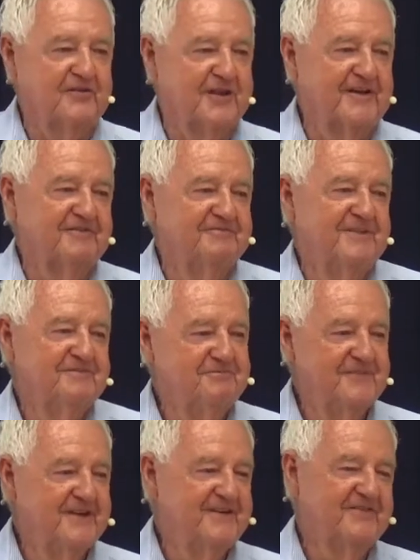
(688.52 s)
to
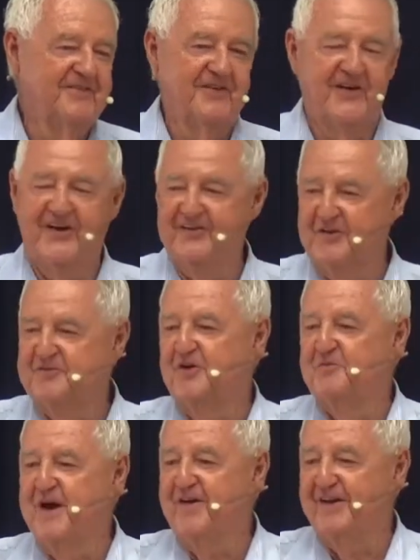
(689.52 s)
into
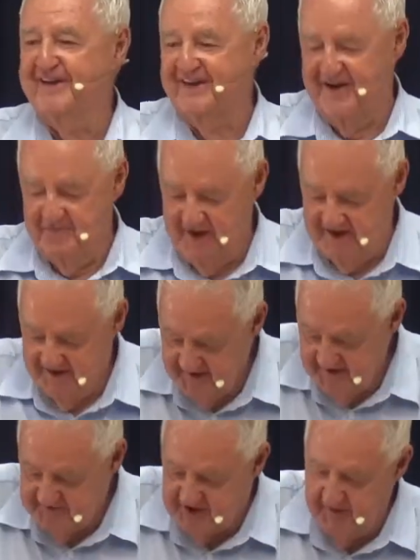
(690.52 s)
America, amen.
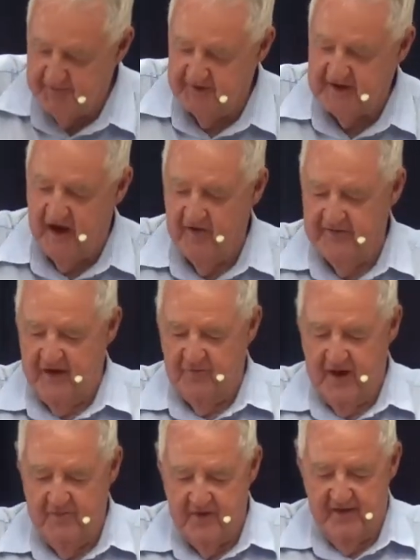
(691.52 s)
Cheaper to go on that
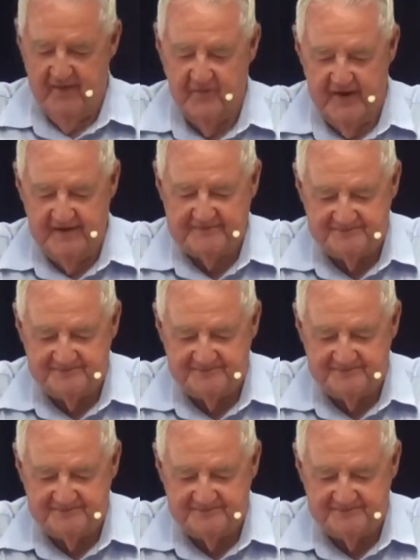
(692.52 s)
way, by the way.